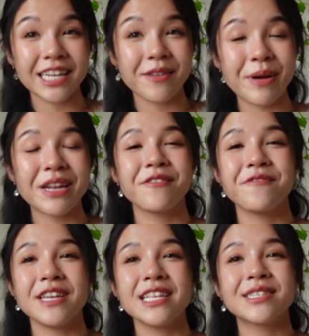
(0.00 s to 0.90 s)
are the
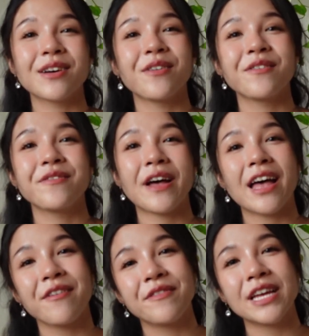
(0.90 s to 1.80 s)
benefits of
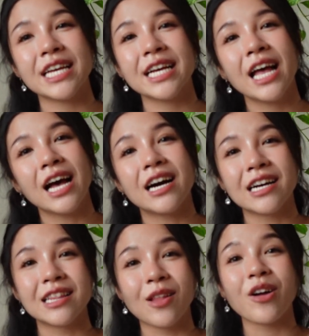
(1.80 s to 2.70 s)
having
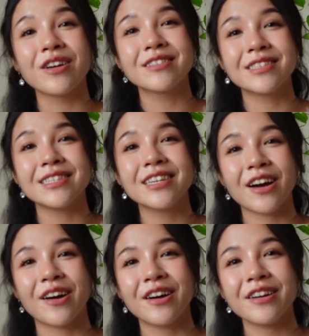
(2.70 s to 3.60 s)
a loyalty
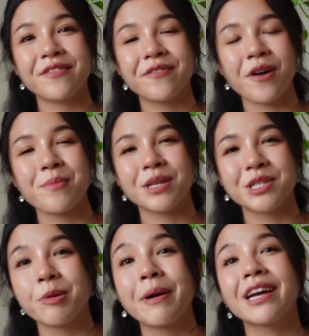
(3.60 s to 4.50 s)
card from the
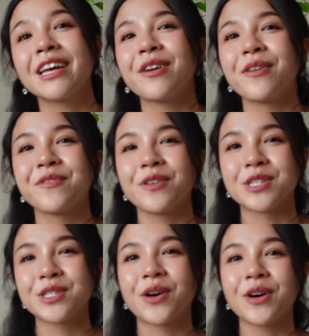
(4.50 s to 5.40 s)
supermarket of your
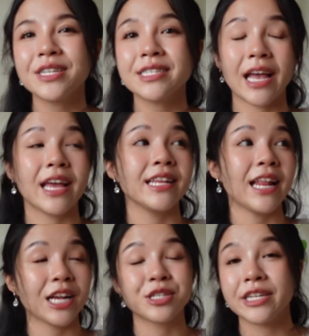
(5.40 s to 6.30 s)
choice, and it
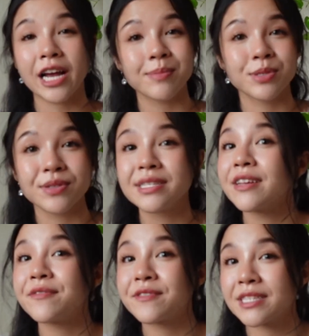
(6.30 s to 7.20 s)
actually helps you
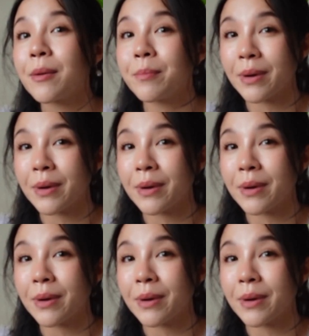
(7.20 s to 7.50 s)
save some